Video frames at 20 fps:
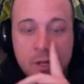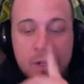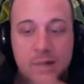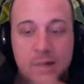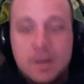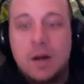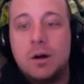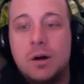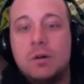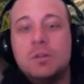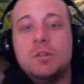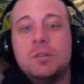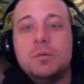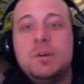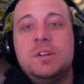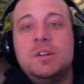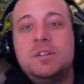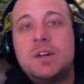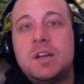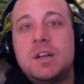Now, the
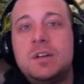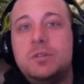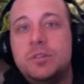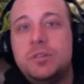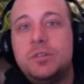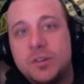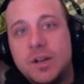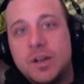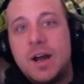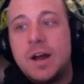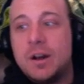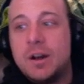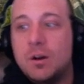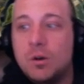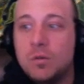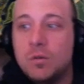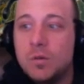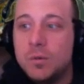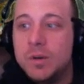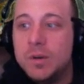reason I use SCADA
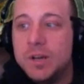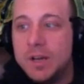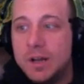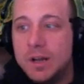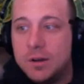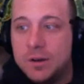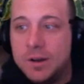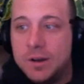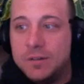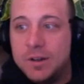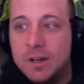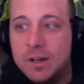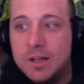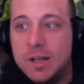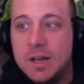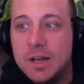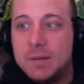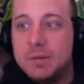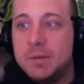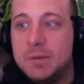over Recount, and I've had a
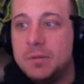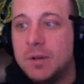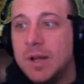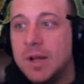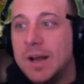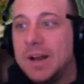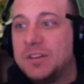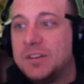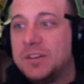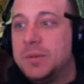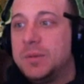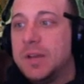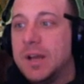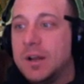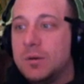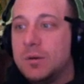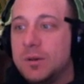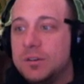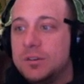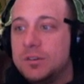lot of people ask me that
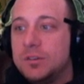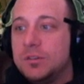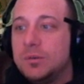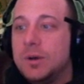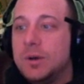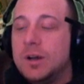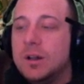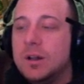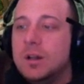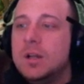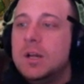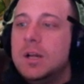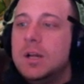question as well,